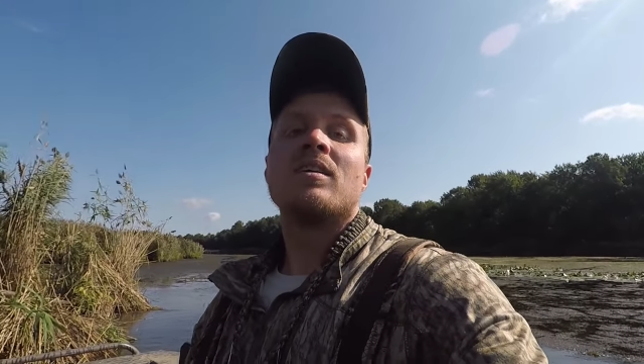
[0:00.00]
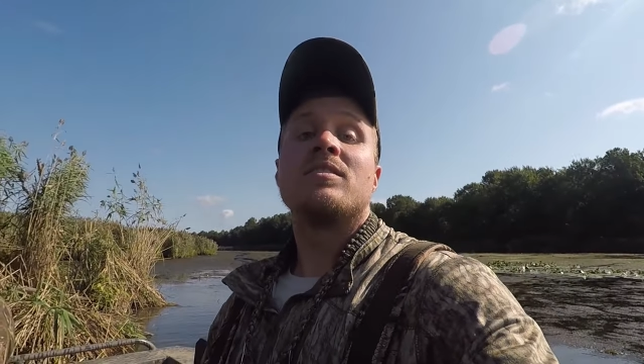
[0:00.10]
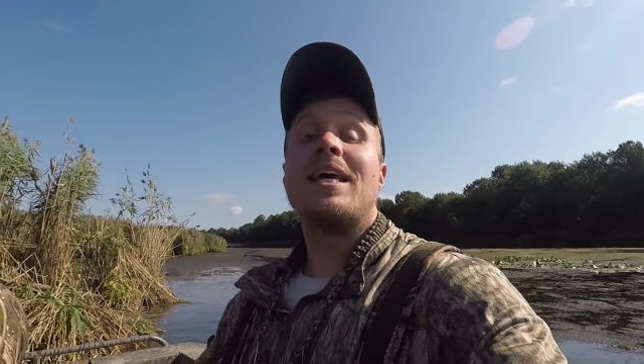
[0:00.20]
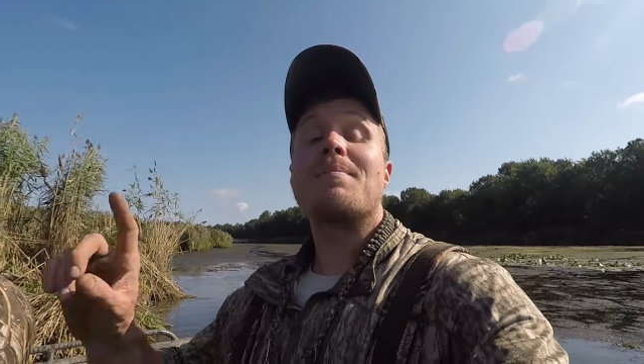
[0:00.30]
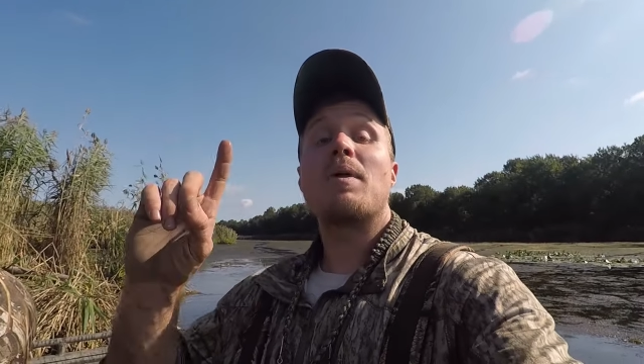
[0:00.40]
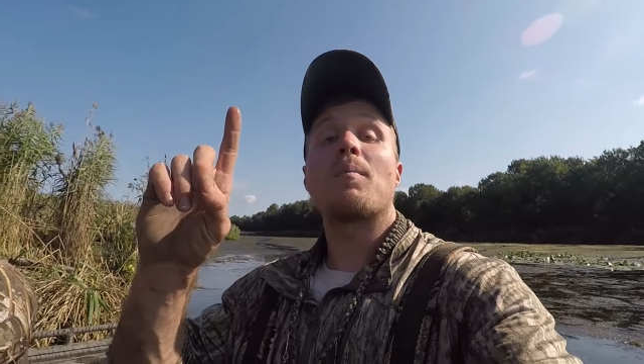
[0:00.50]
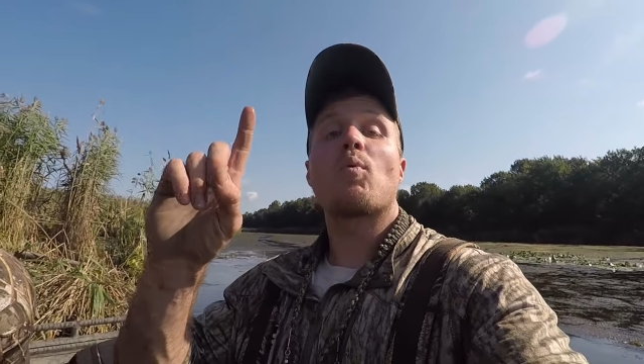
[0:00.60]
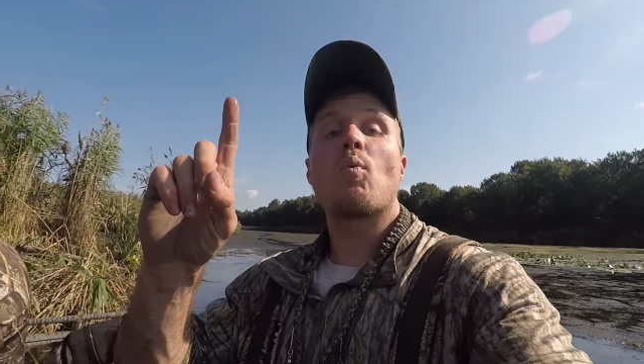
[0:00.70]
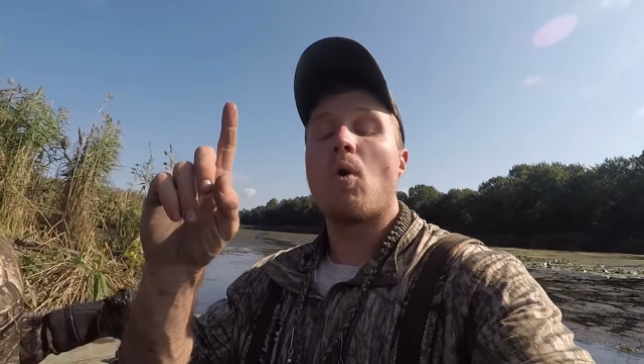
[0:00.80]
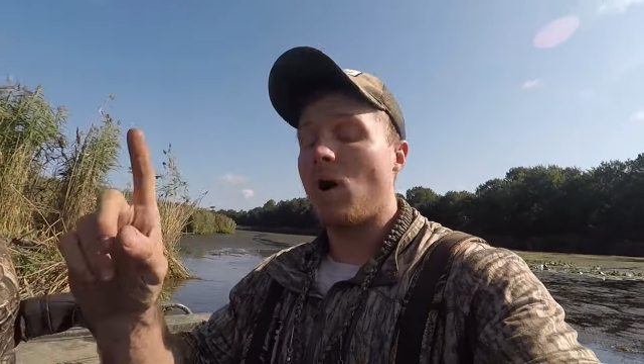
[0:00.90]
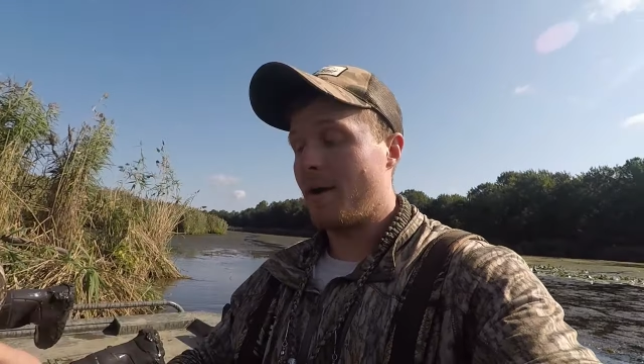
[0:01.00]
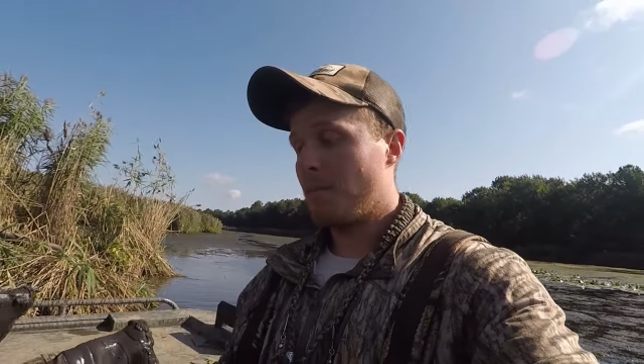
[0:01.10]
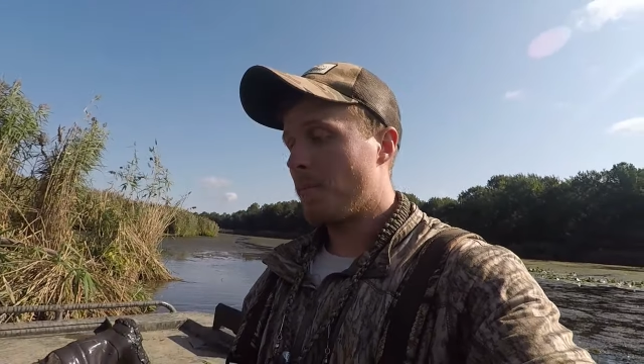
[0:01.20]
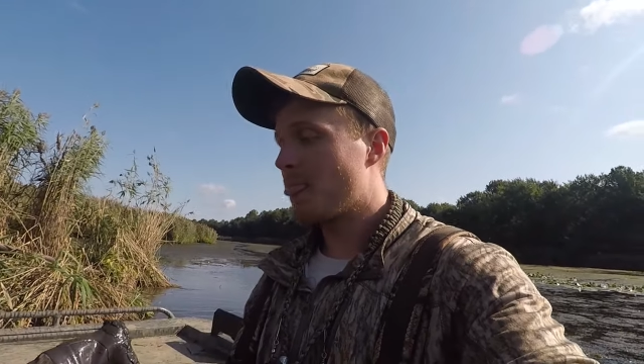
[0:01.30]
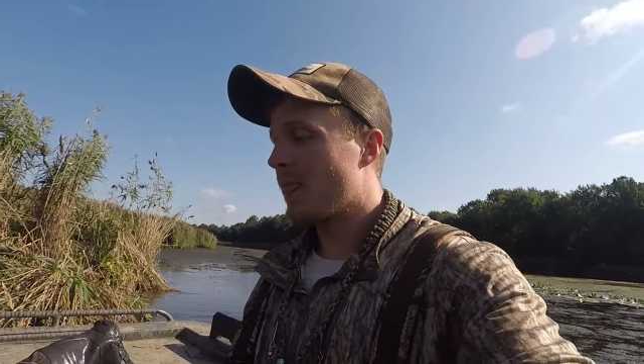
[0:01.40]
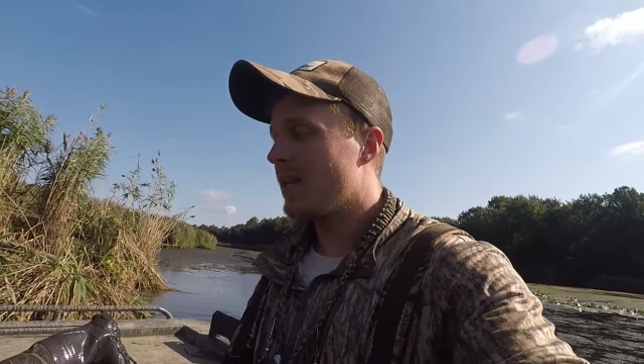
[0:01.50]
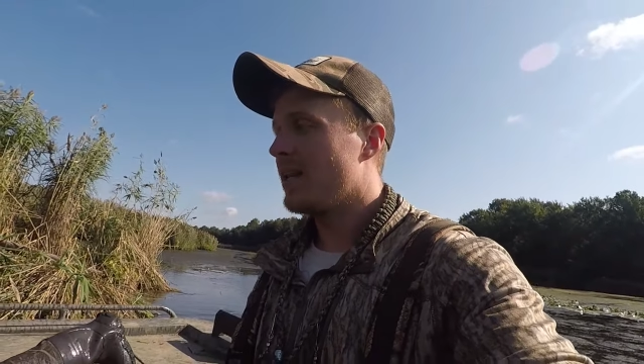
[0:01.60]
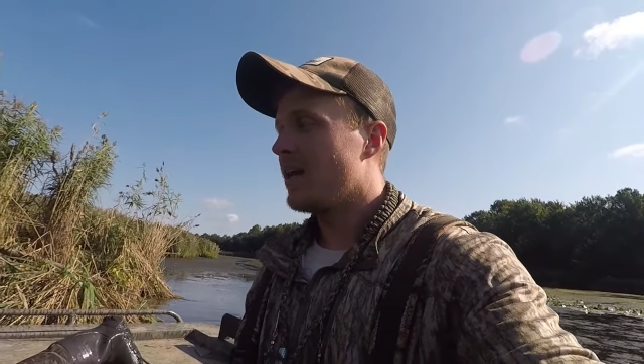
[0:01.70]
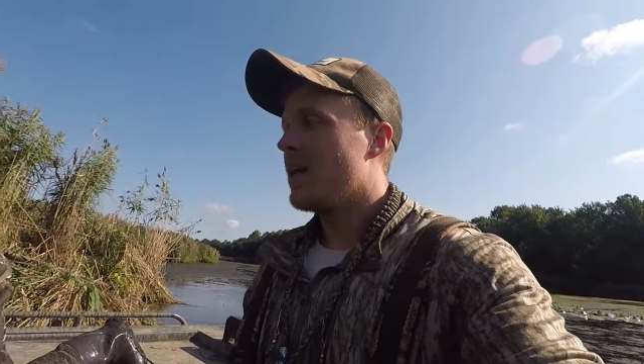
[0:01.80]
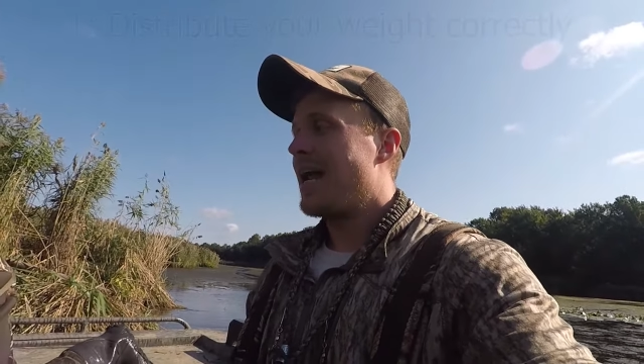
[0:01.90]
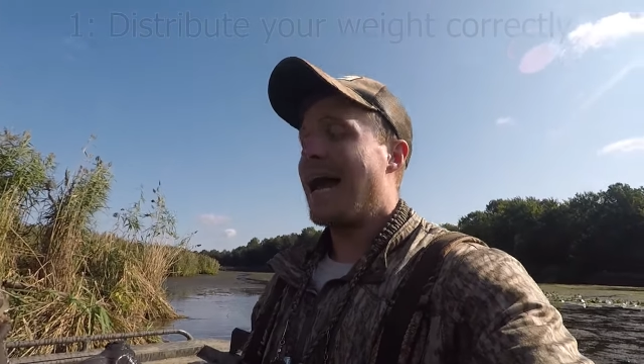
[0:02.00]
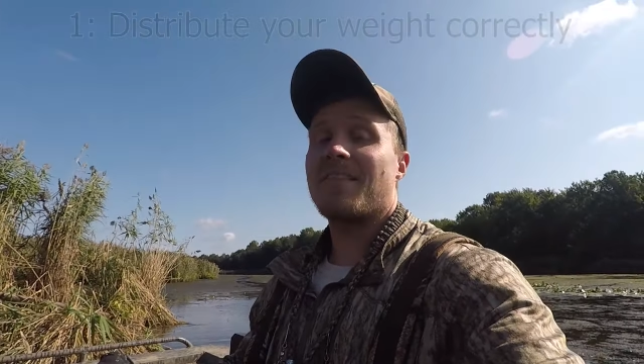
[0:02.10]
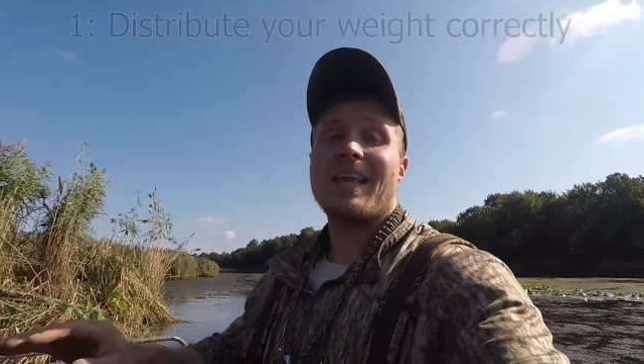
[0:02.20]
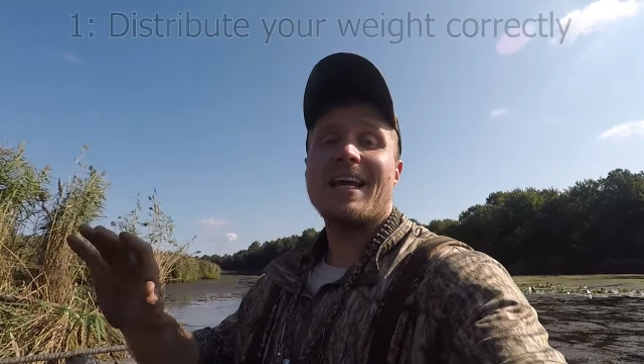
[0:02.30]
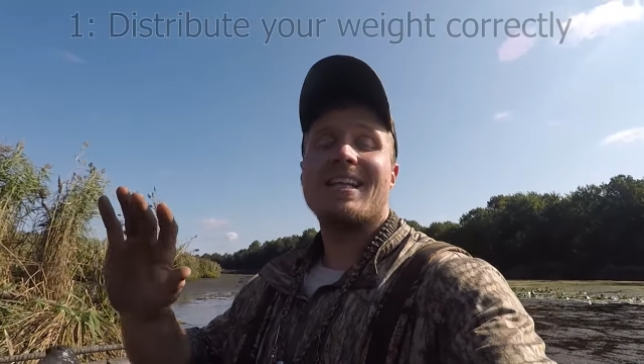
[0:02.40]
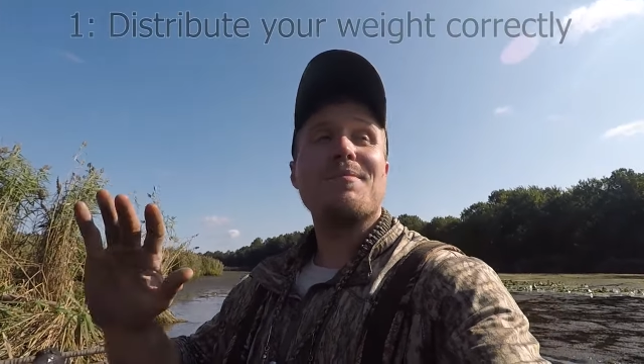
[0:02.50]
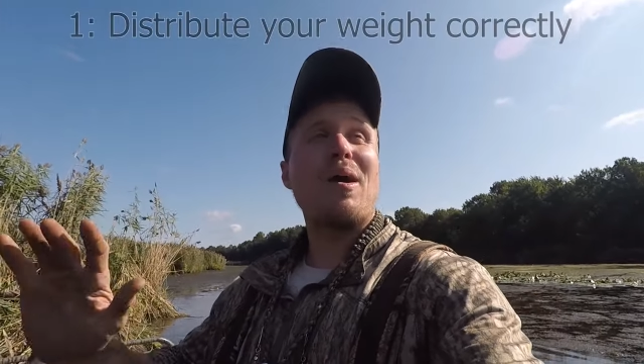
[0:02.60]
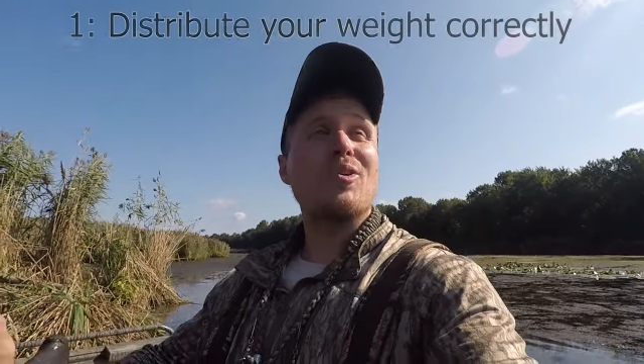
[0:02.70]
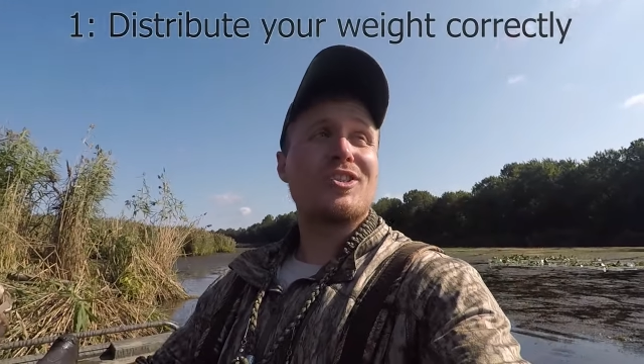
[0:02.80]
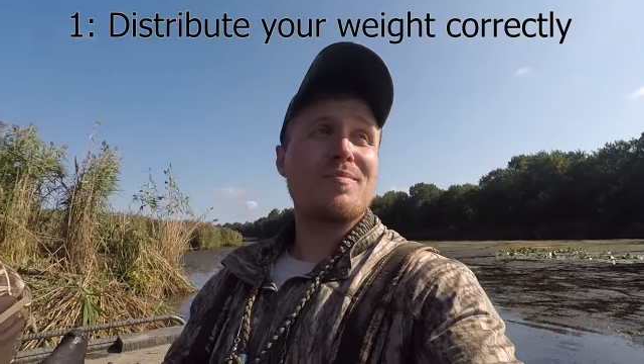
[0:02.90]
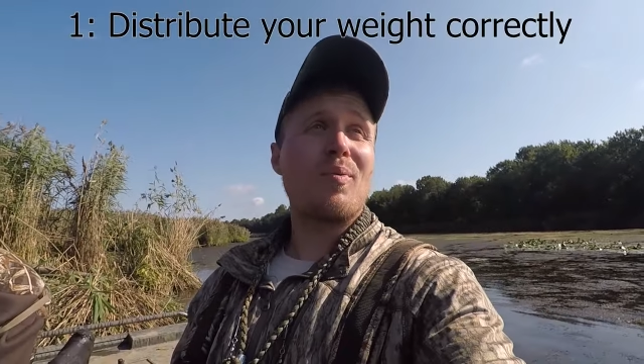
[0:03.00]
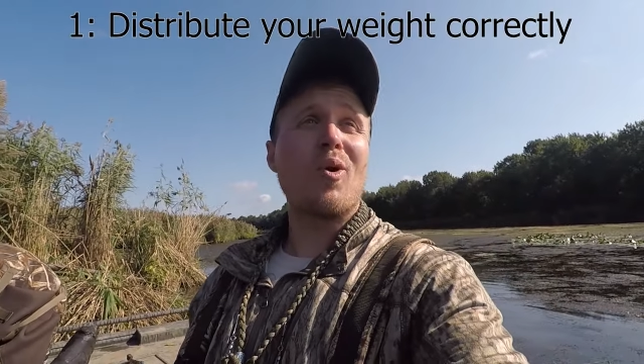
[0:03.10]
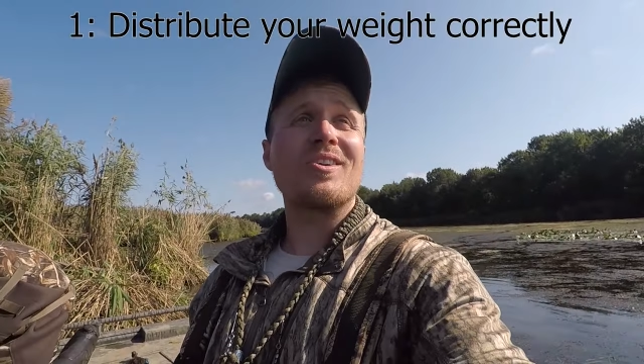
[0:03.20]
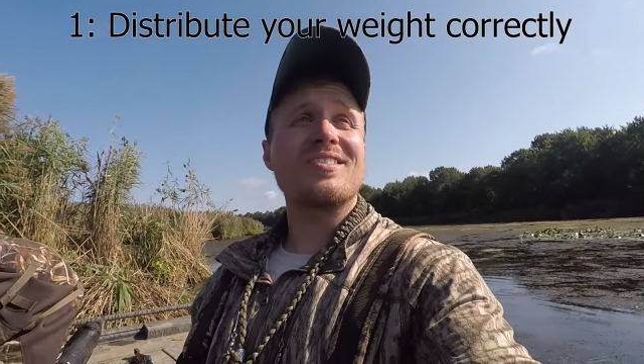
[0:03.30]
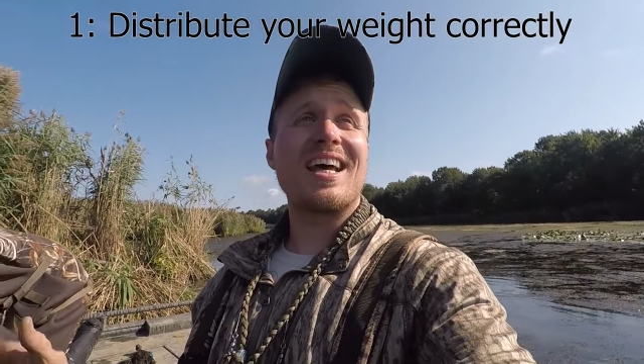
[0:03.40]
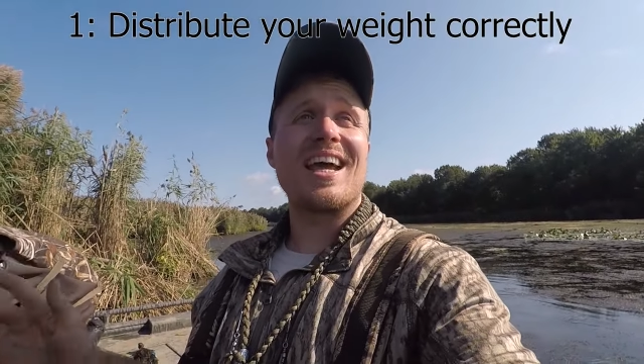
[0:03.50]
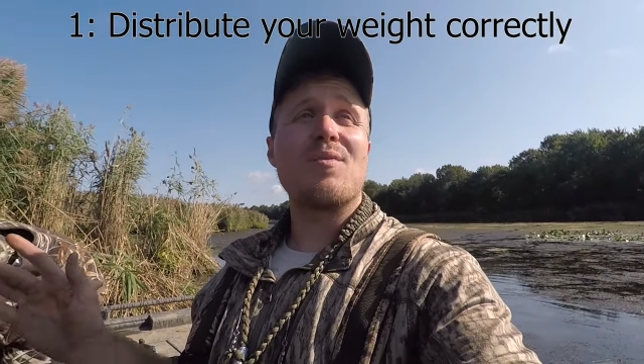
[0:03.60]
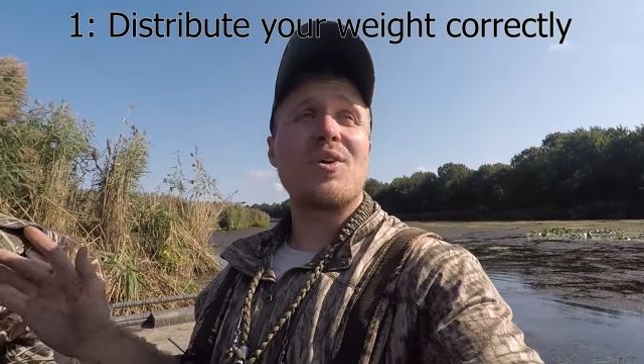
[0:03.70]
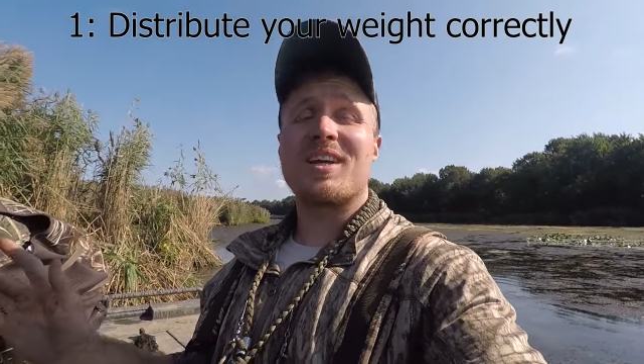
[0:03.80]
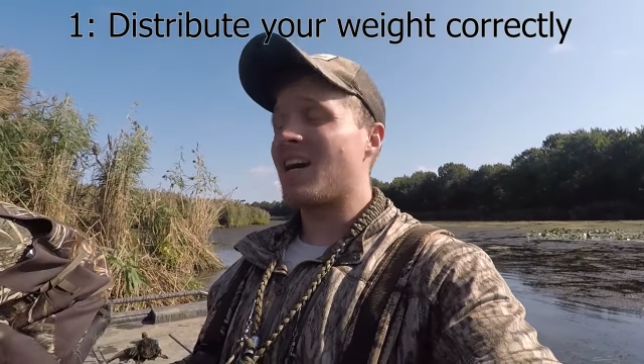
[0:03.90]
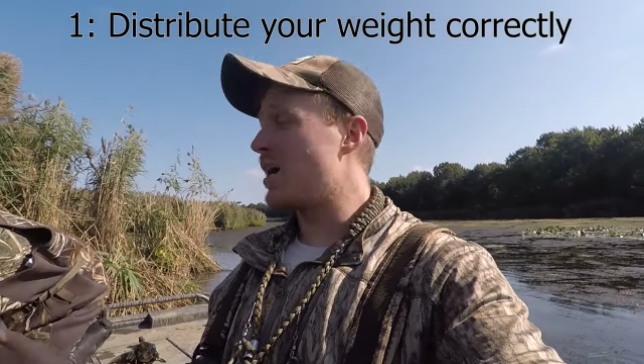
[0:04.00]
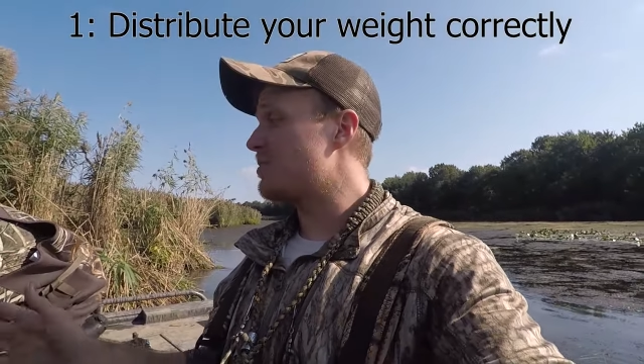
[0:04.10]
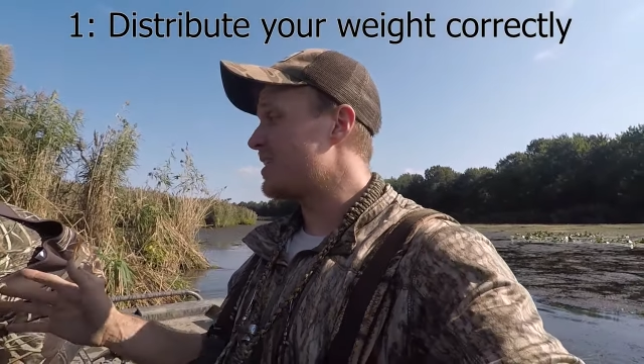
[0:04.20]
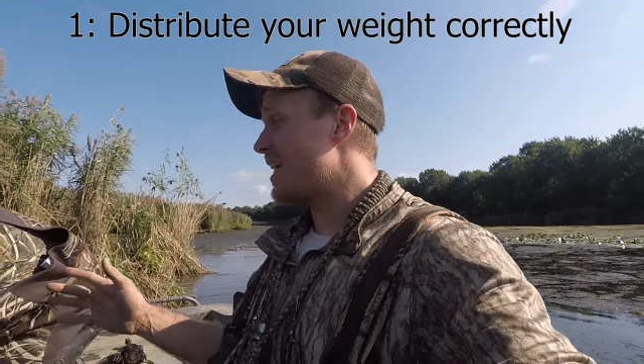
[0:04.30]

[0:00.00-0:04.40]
Tip number one, I think the most important thing when it comes to